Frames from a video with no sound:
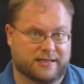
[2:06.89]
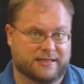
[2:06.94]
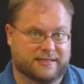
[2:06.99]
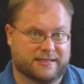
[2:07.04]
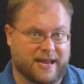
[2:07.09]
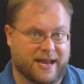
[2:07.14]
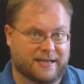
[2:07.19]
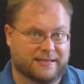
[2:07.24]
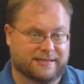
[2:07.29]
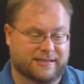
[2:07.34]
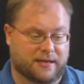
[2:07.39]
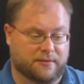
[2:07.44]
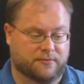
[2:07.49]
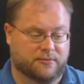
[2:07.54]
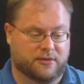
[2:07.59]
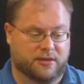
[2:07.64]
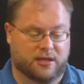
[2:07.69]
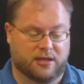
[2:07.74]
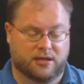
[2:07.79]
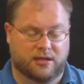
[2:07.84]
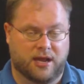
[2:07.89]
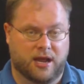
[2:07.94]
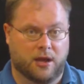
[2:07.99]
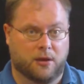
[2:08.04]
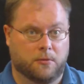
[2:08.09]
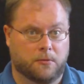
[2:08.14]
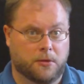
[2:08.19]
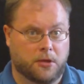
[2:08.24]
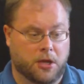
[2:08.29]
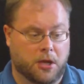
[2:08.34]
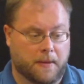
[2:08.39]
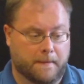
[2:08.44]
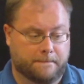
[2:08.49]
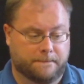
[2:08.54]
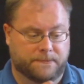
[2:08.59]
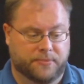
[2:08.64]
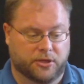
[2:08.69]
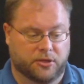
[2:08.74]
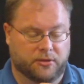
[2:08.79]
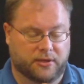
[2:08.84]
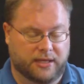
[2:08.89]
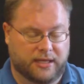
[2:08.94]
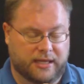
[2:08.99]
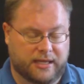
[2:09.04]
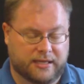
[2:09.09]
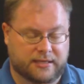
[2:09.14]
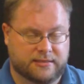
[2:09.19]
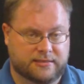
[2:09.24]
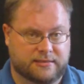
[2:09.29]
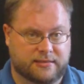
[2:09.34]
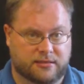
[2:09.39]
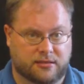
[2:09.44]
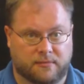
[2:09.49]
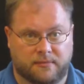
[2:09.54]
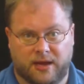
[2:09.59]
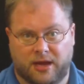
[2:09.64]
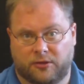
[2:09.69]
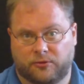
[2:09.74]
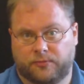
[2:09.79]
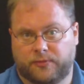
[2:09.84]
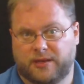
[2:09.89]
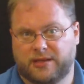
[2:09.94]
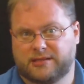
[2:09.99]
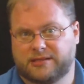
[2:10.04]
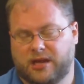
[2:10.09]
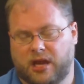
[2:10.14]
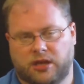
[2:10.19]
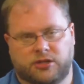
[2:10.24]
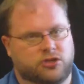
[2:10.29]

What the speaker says: exact same thing now, blowing into the mouthpiece.